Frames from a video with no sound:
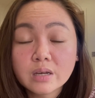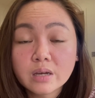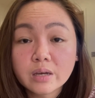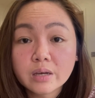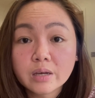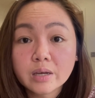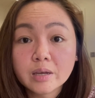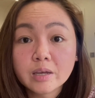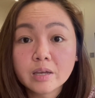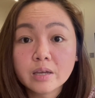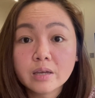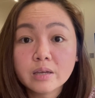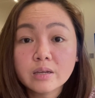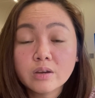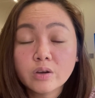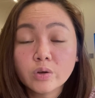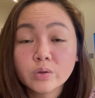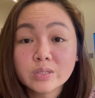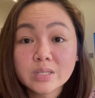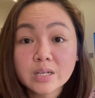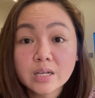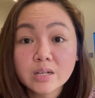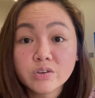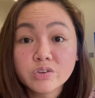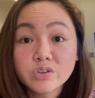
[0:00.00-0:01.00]
a
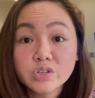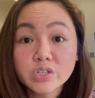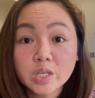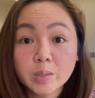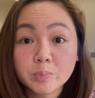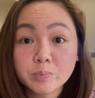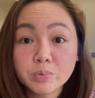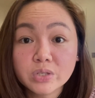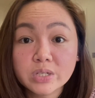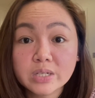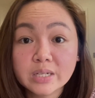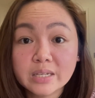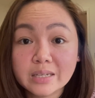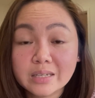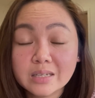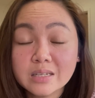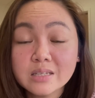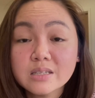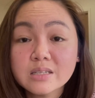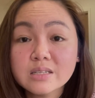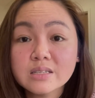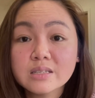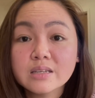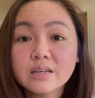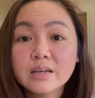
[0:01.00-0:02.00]
hotel
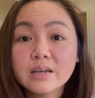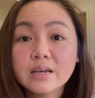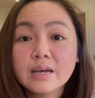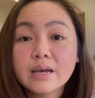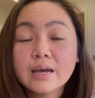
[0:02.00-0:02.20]
receptionist.